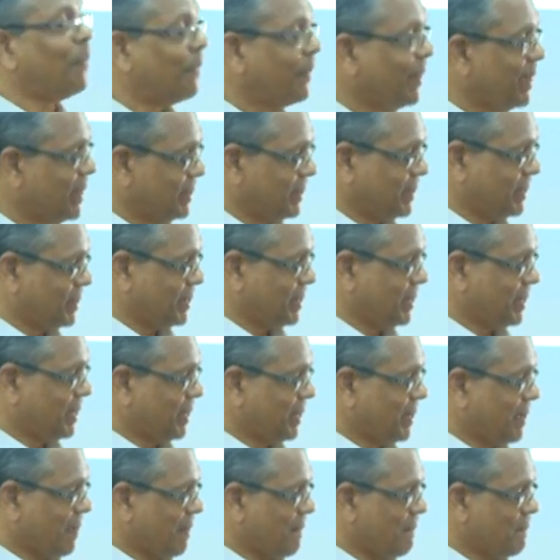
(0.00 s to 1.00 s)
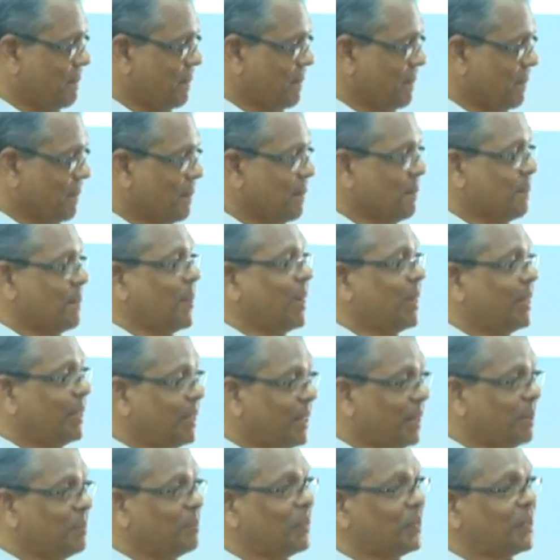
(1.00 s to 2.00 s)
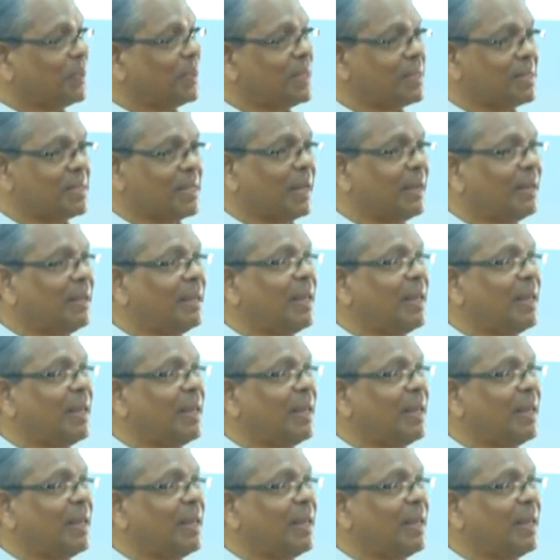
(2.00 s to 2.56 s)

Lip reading: big offense. But then